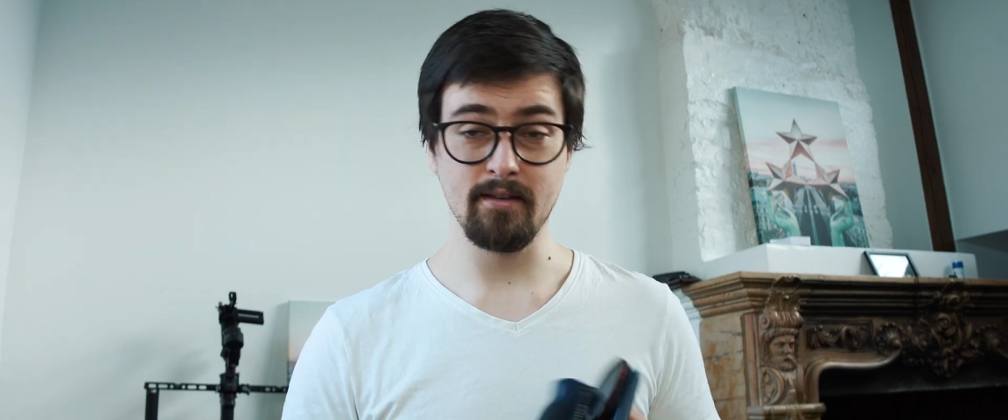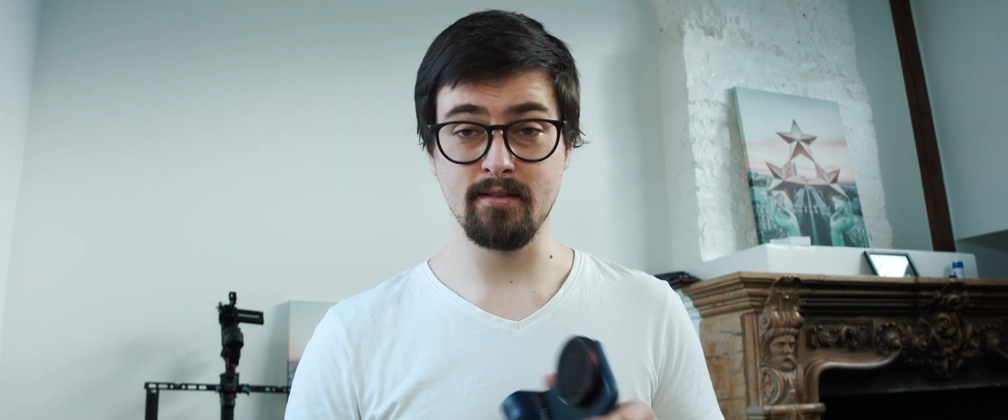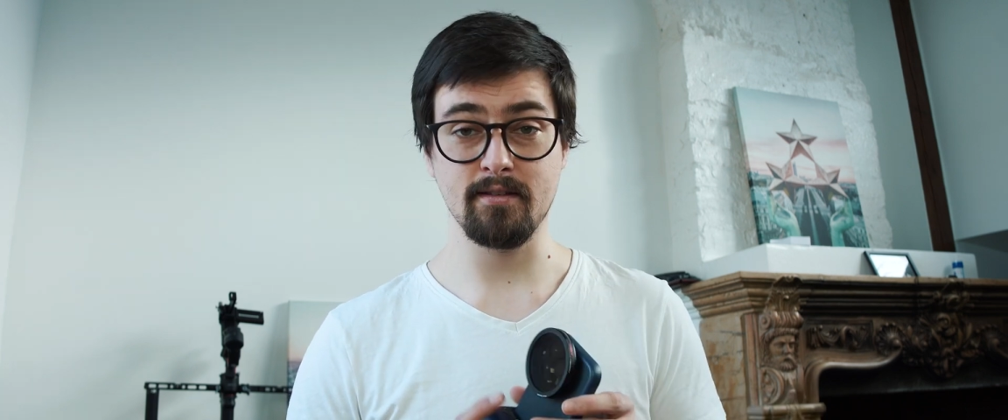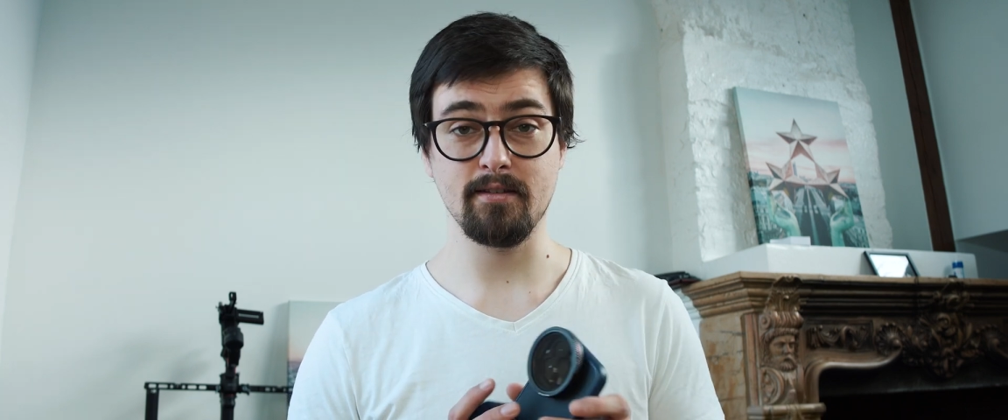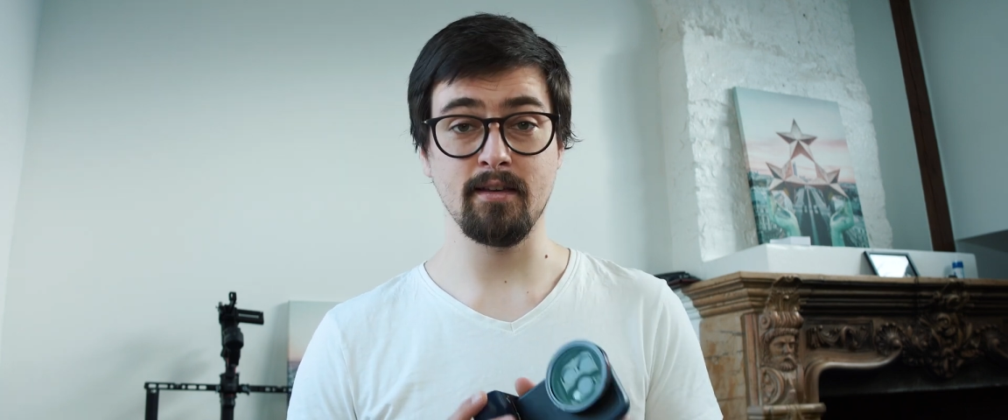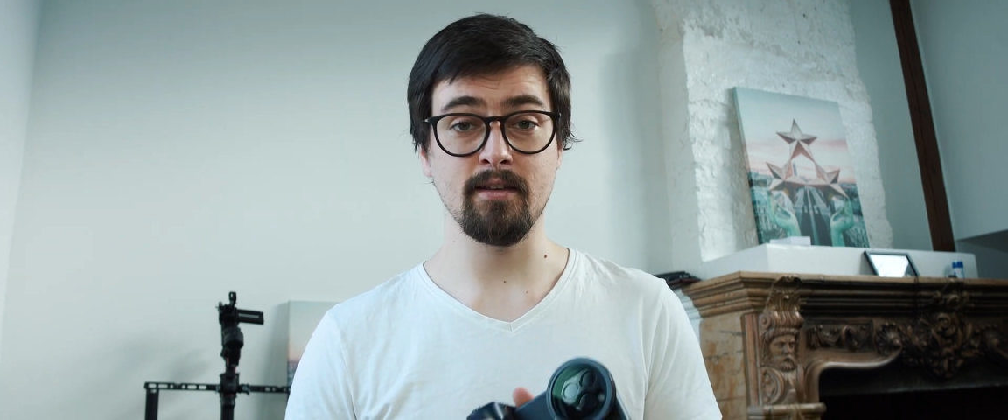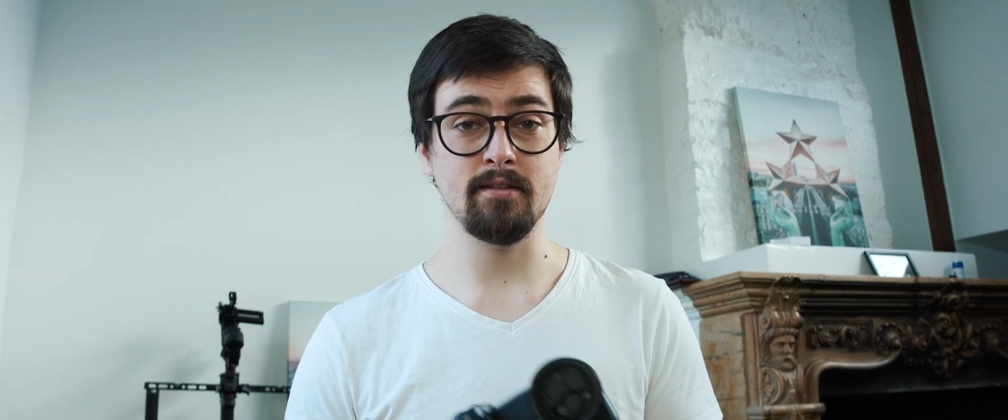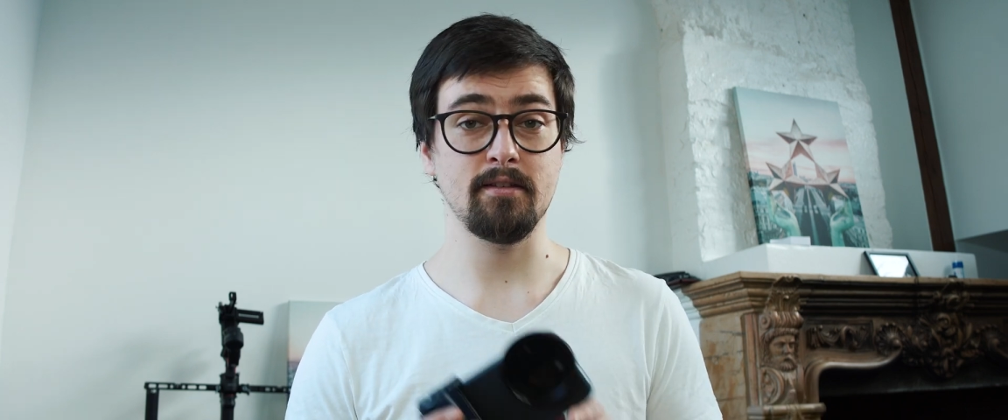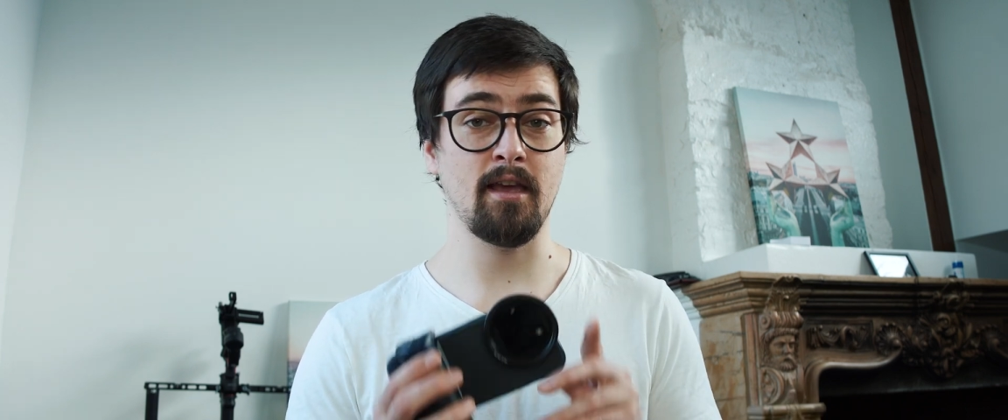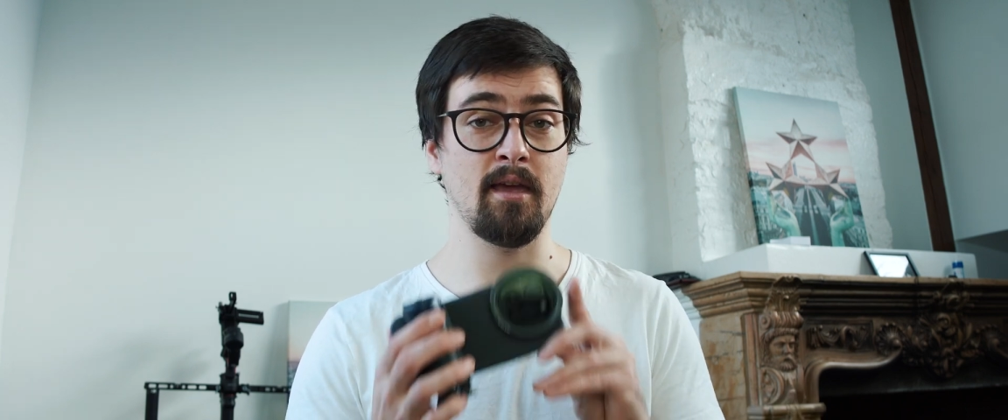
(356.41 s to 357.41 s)
this
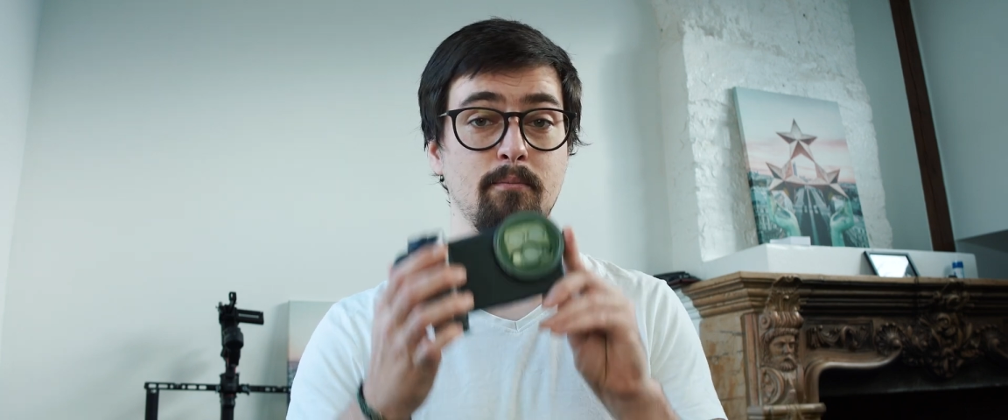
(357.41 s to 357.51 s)
is a